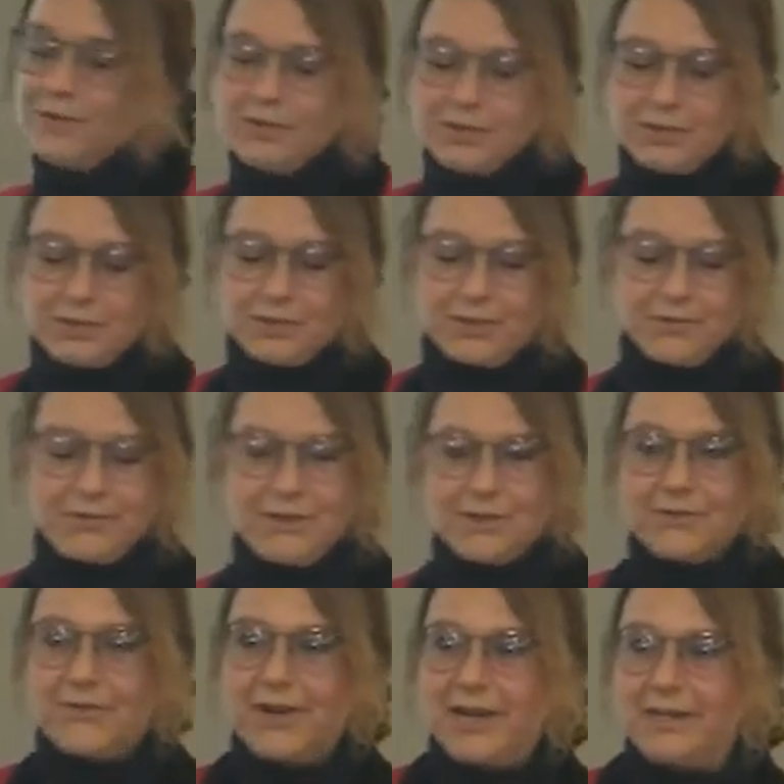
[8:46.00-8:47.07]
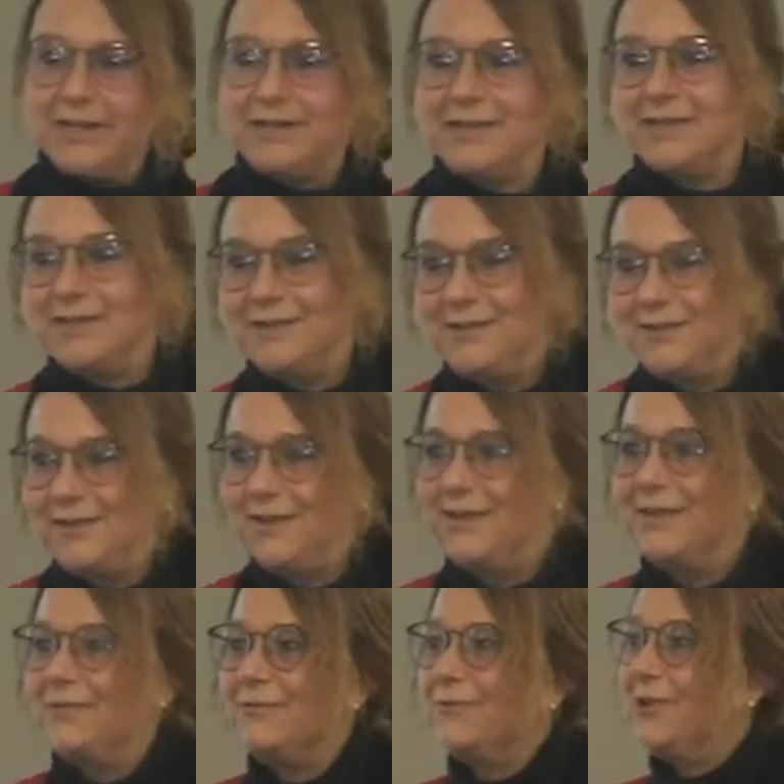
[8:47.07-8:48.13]
This just shows the trends.
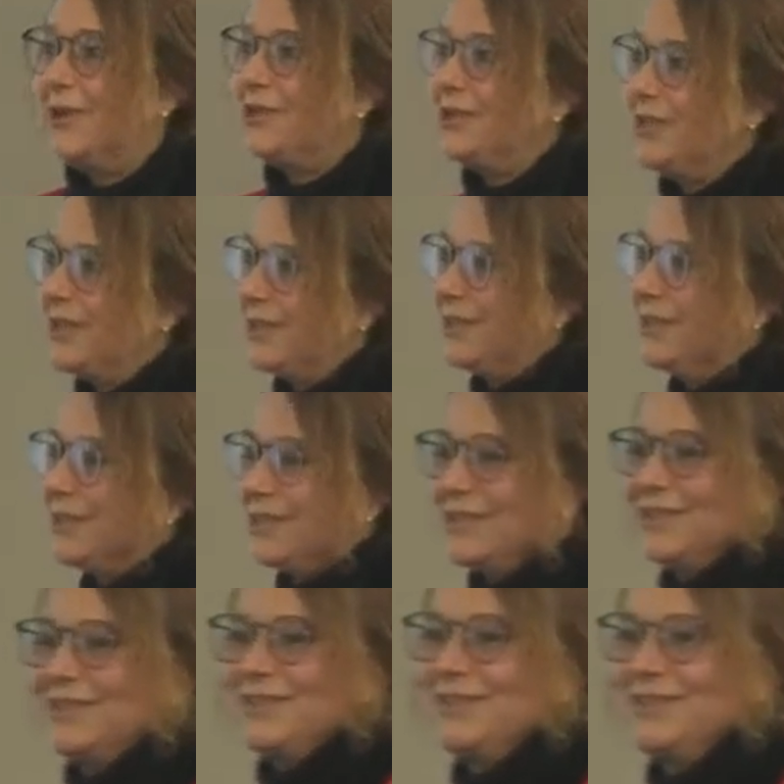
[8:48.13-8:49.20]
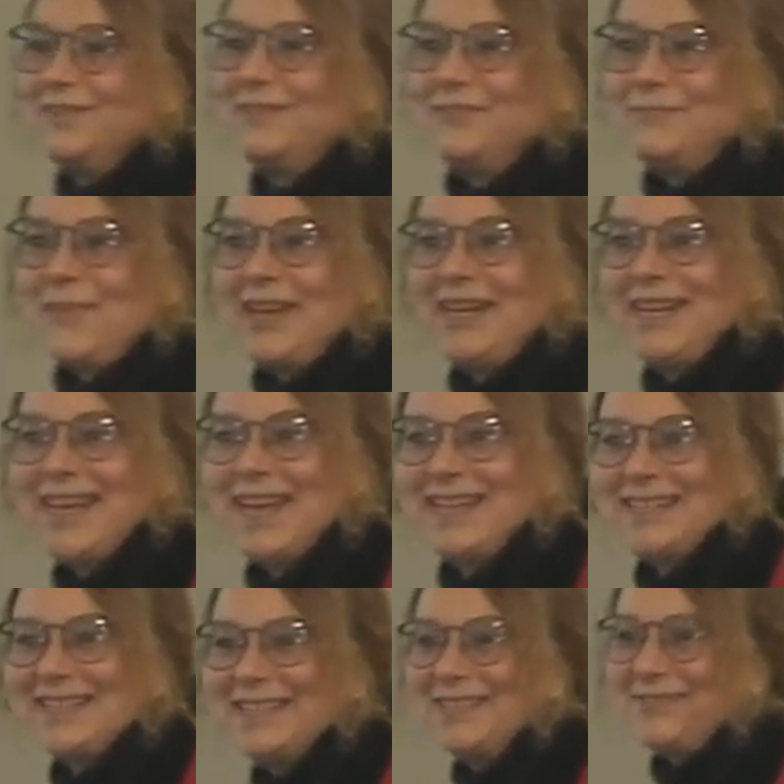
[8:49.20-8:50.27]
We're engineers. In many
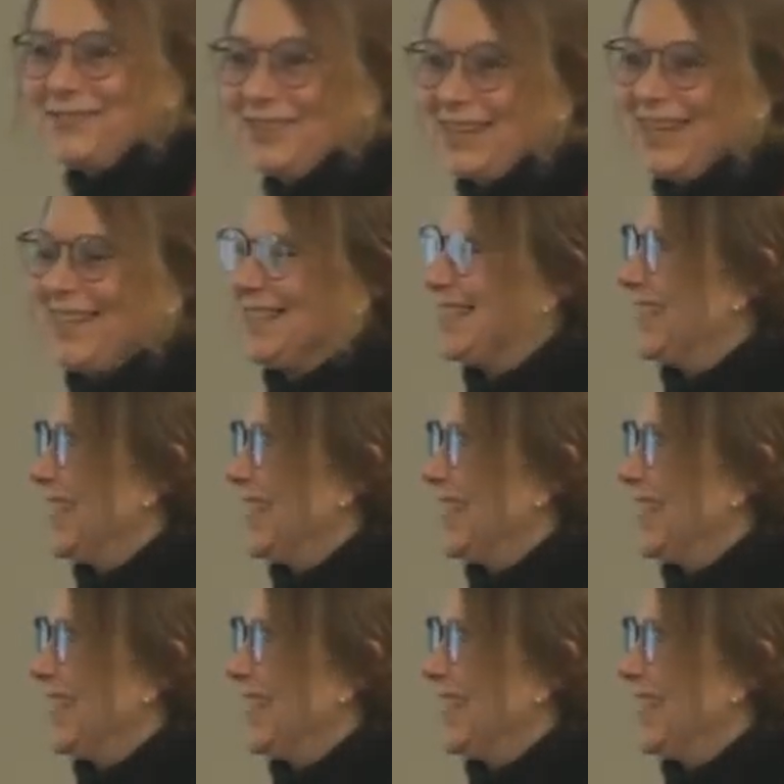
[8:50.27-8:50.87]
cases, we like